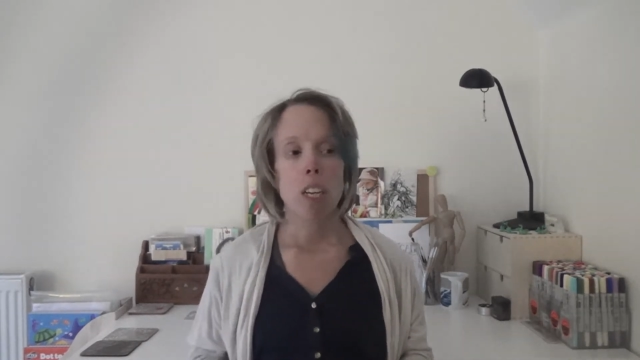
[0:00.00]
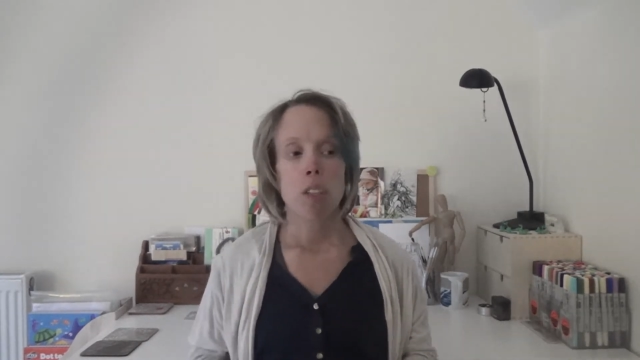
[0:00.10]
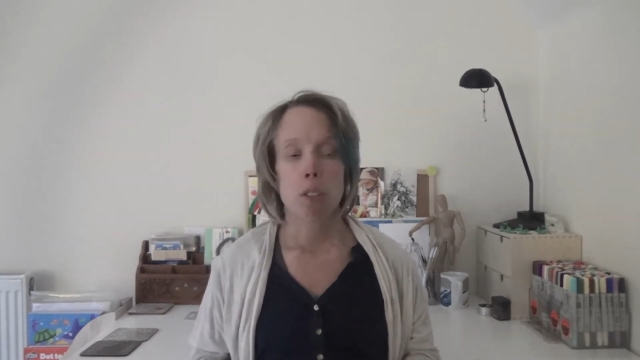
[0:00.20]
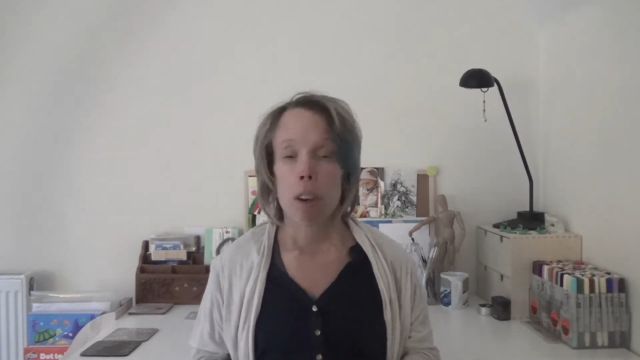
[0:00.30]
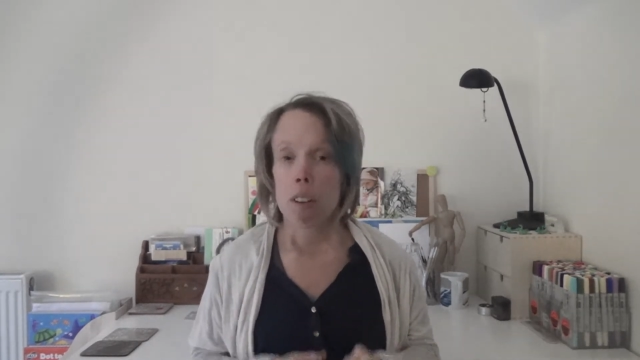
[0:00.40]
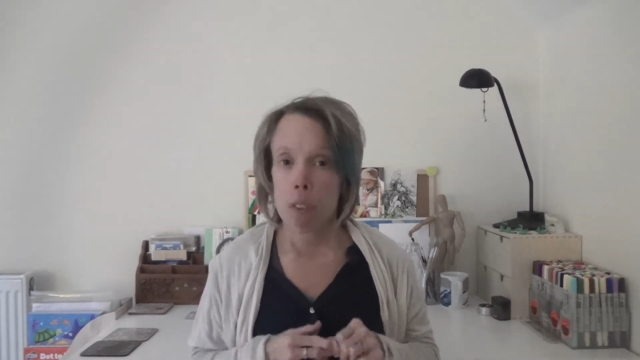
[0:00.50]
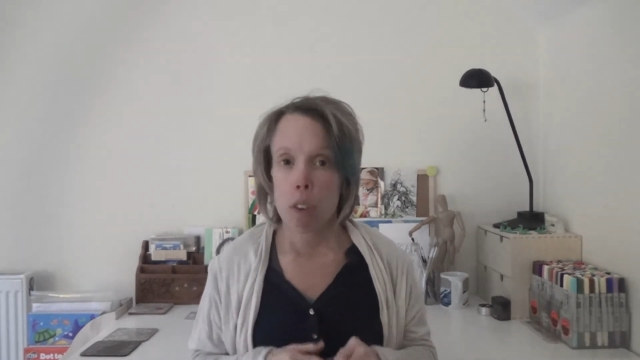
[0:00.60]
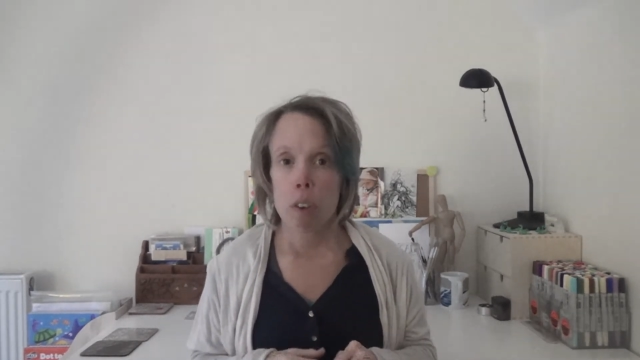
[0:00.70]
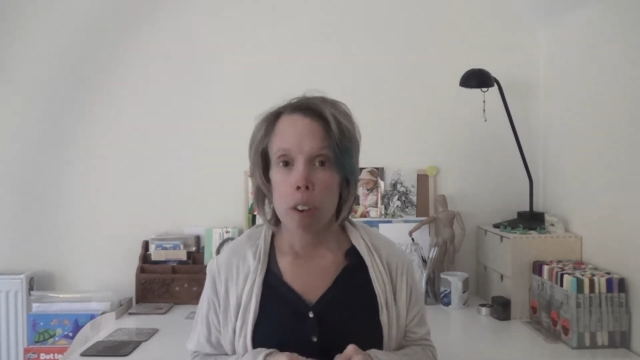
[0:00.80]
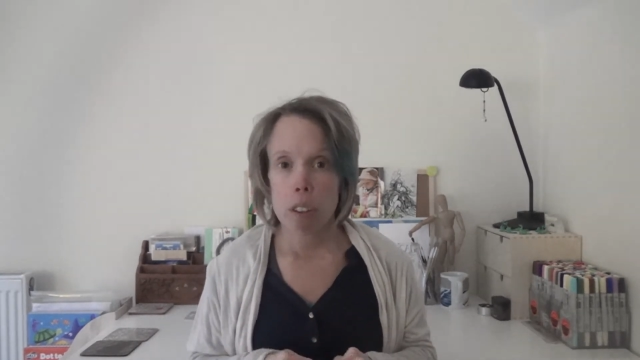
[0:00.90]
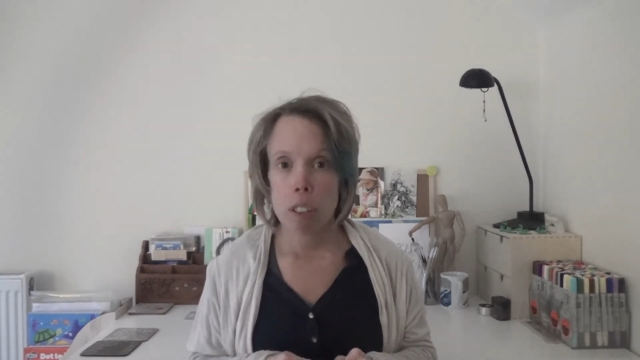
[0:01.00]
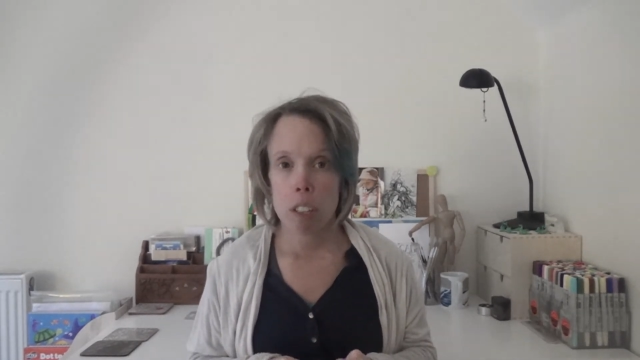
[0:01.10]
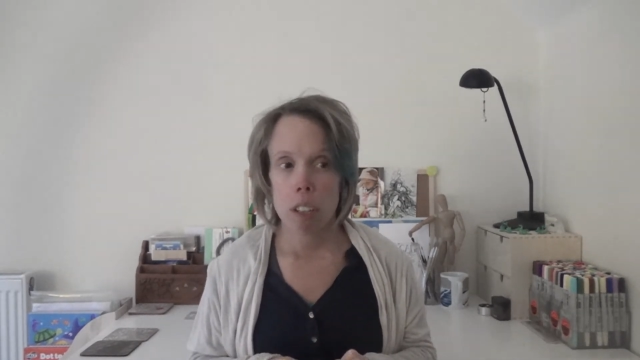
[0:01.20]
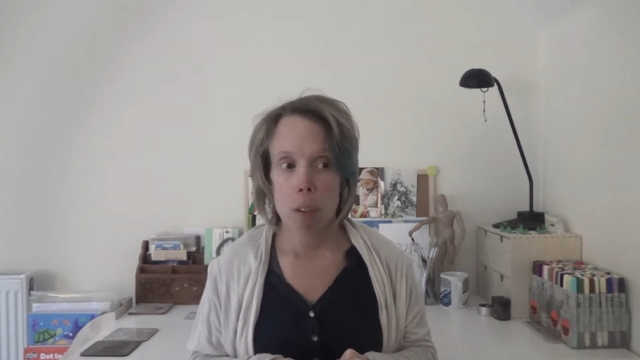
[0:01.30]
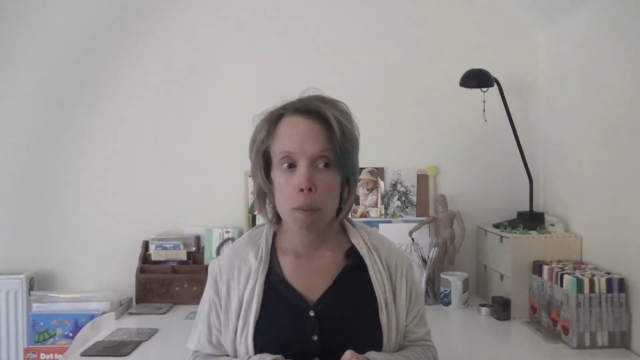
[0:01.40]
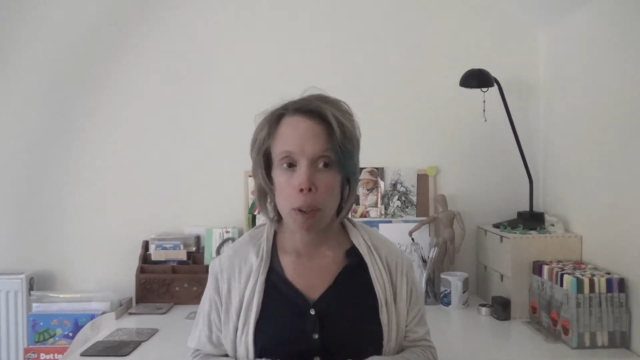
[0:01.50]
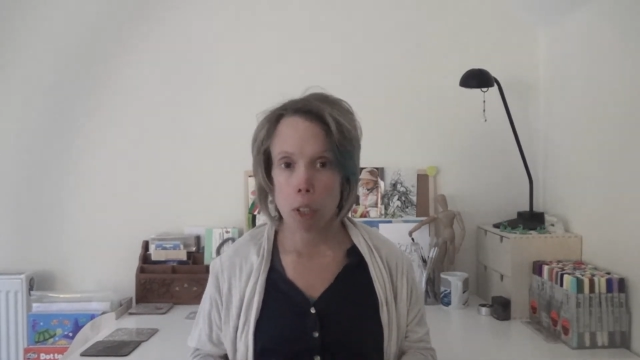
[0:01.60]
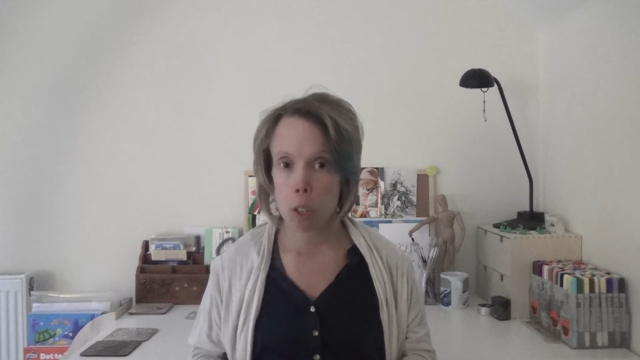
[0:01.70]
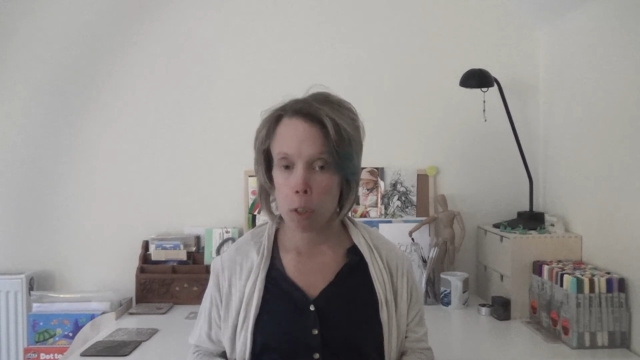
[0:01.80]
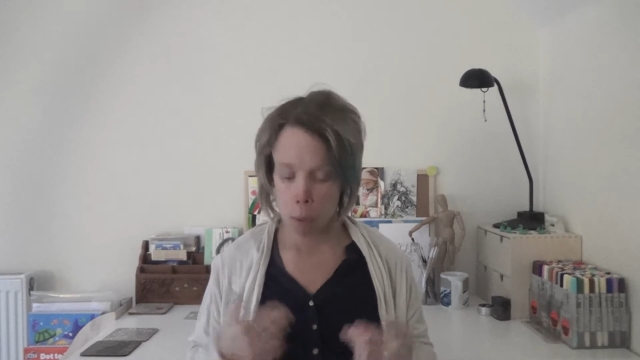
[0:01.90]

So out of curiosity I measured